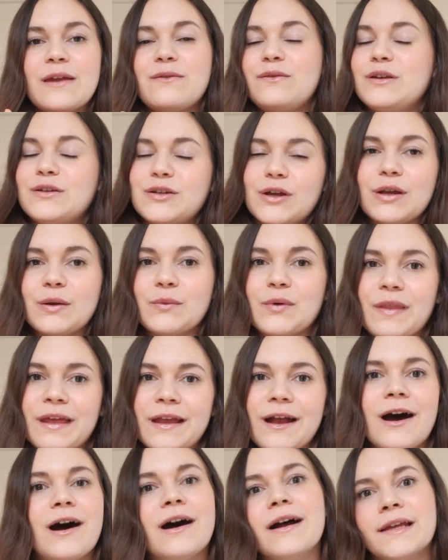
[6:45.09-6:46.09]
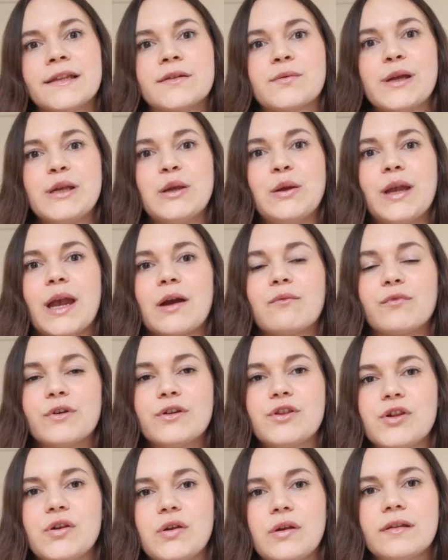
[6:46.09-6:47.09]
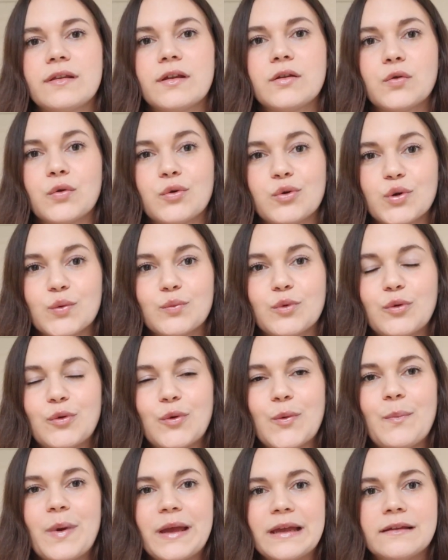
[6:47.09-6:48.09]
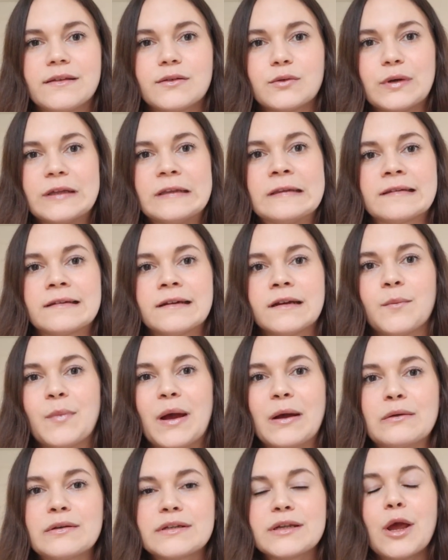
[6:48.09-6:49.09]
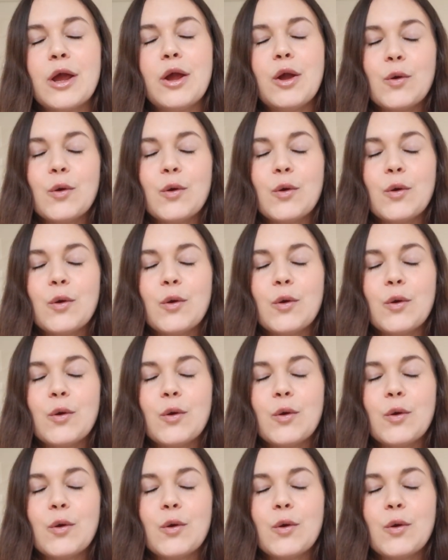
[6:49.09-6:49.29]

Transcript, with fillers: If you don't know what they are, it's where you can reduce your normal basal insulin amount,